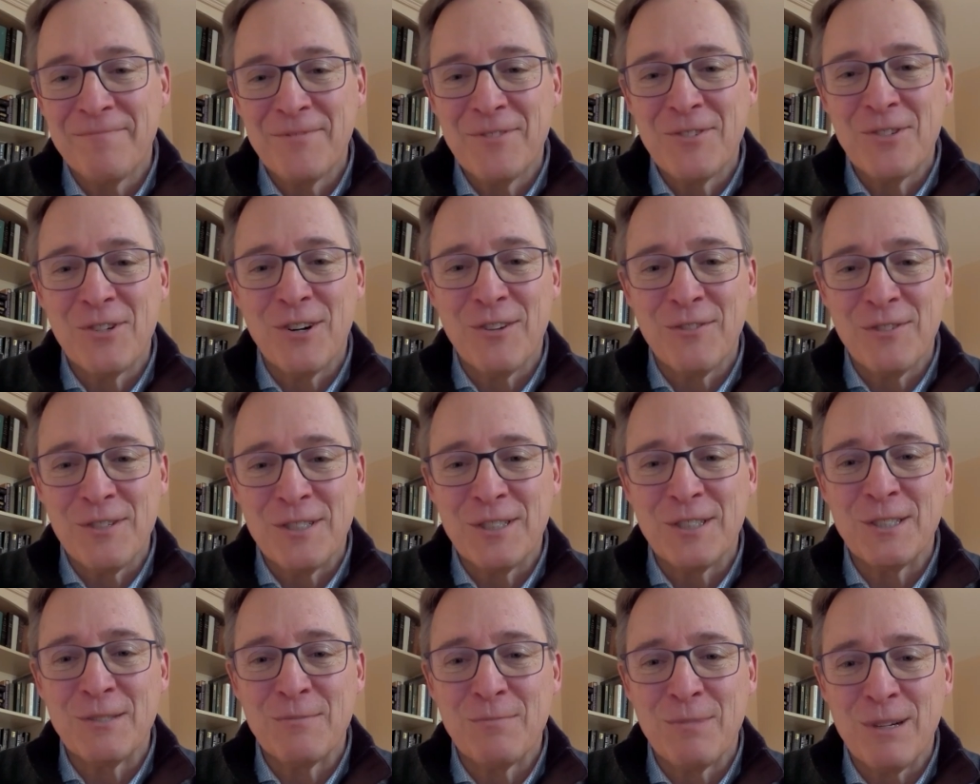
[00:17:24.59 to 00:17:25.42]

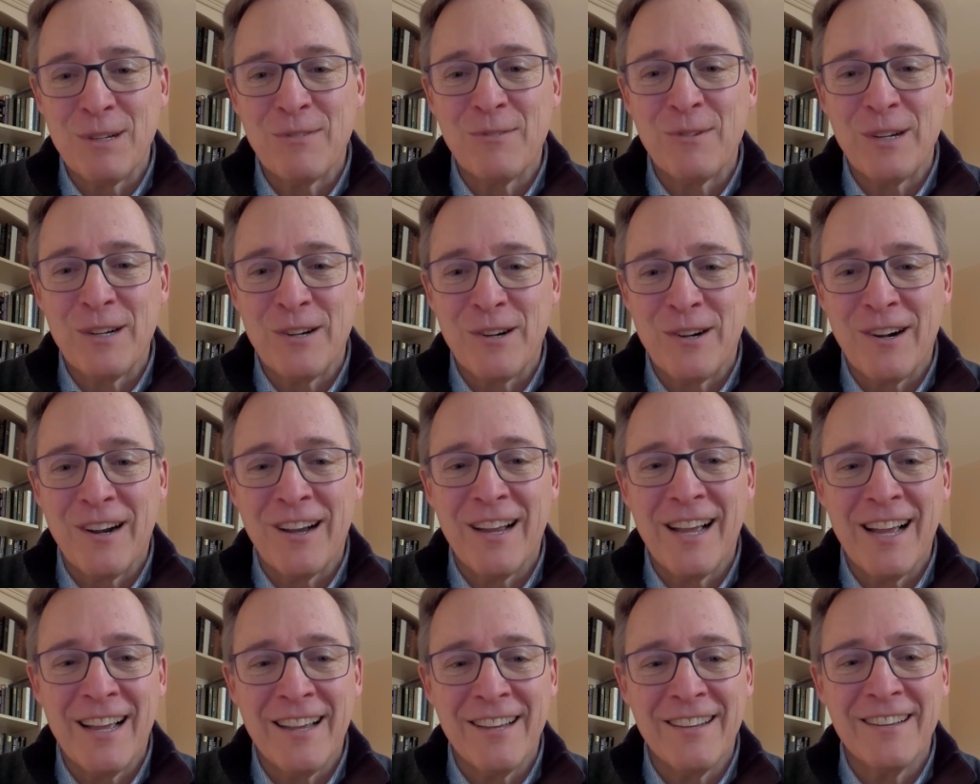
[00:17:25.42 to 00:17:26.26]
services, but we are
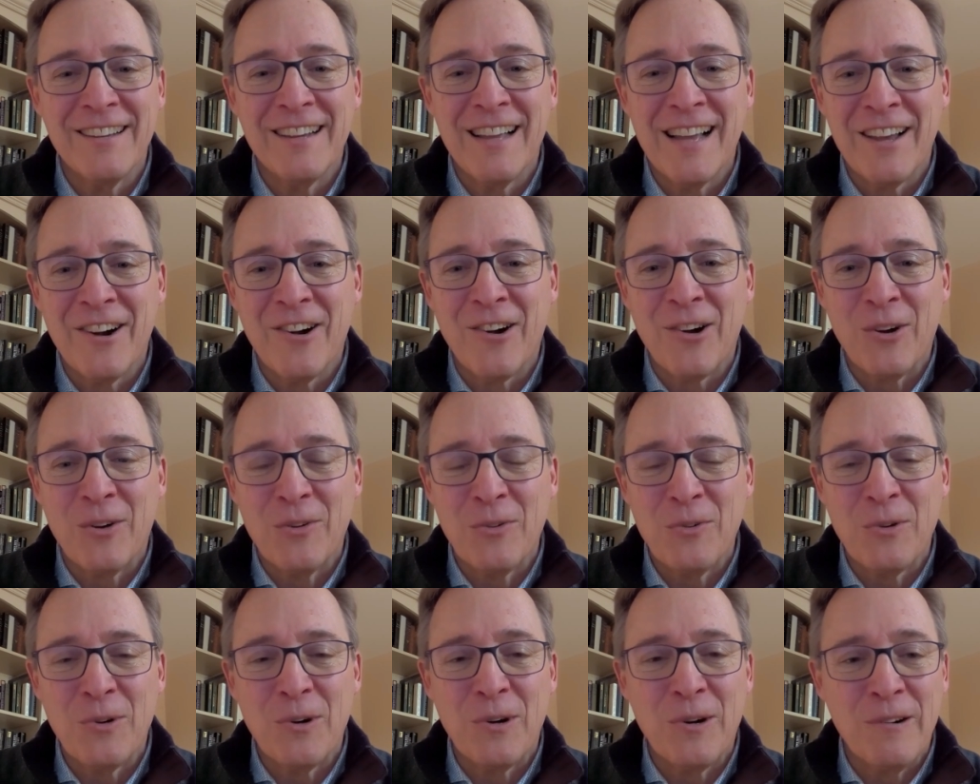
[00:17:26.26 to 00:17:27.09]
at our
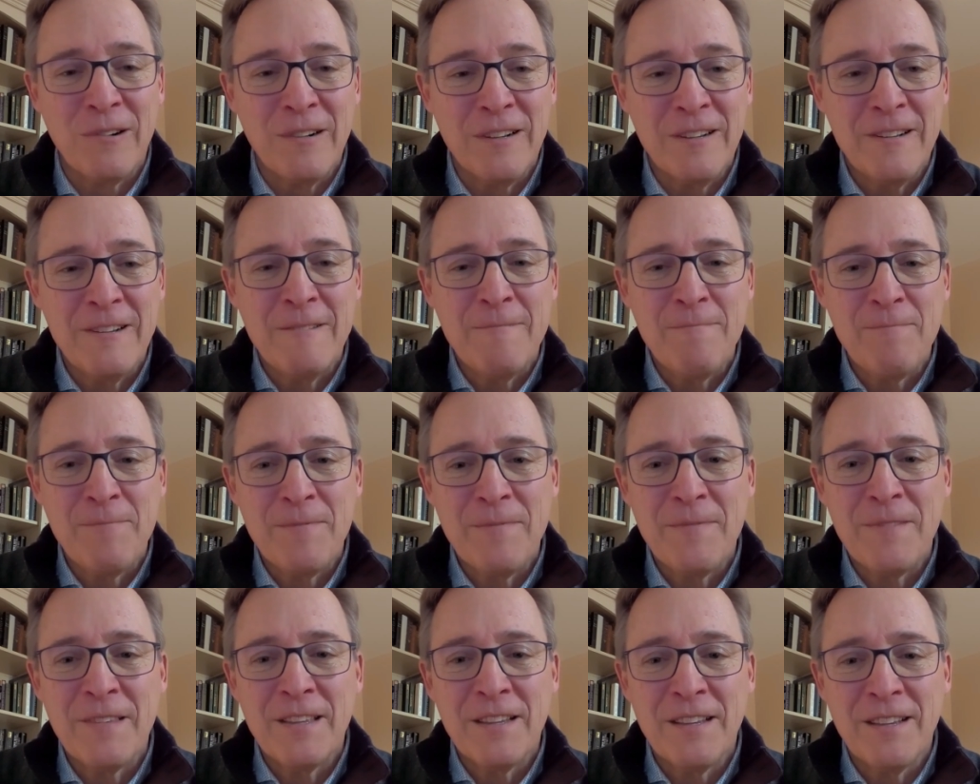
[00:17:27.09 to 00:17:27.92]
core
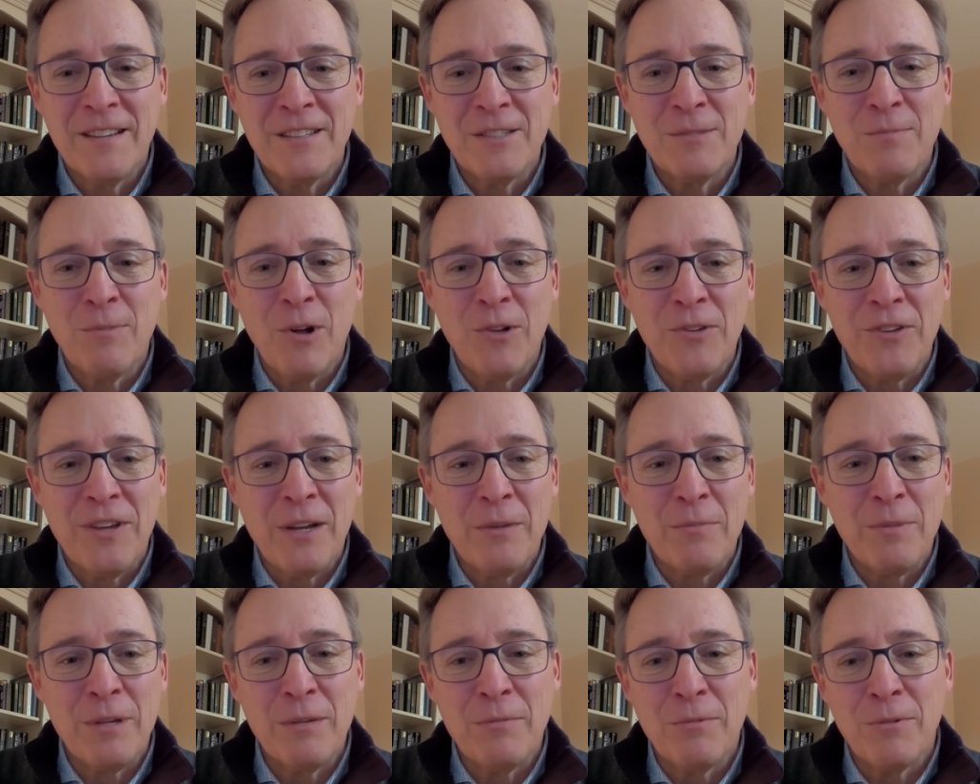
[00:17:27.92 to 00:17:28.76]
small
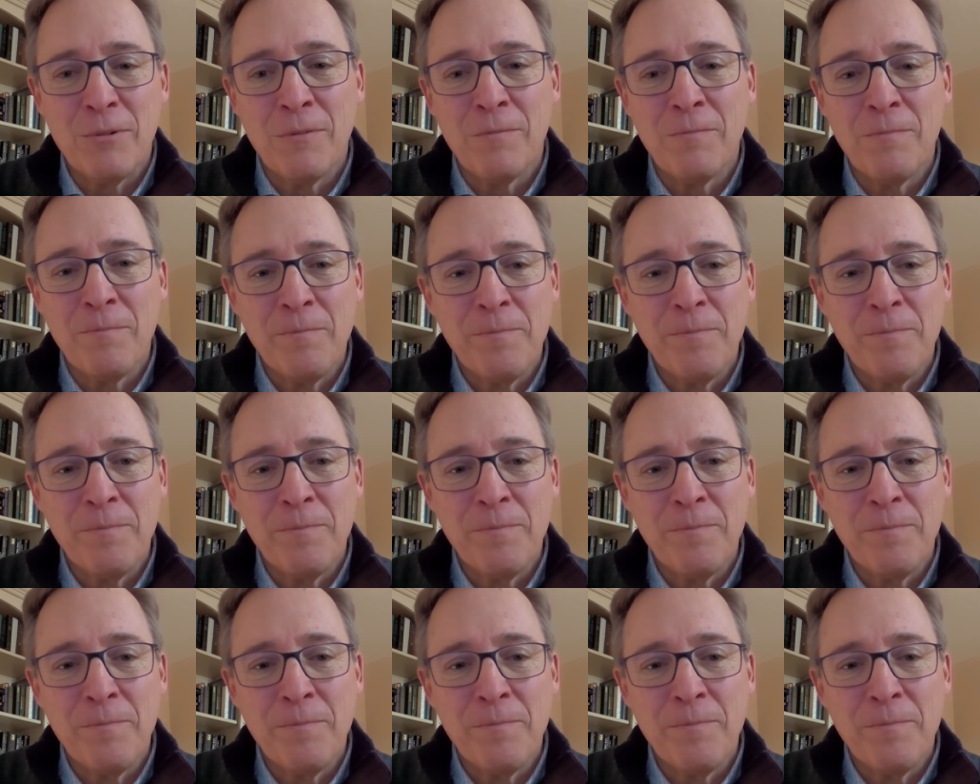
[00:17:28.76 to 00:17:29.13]
town people.